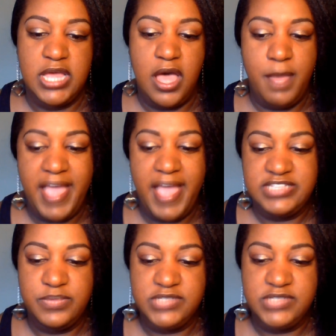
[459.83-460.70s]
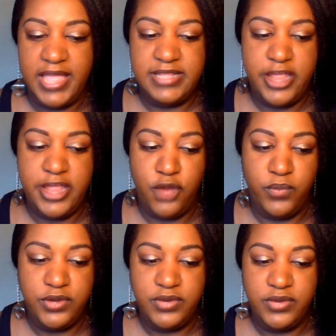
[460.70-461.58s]
as he was laying there
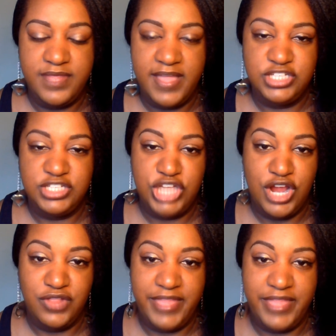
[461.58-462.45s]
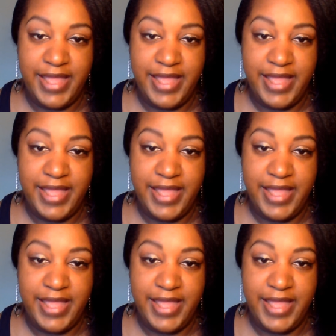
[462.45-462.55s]
riddled in that chair that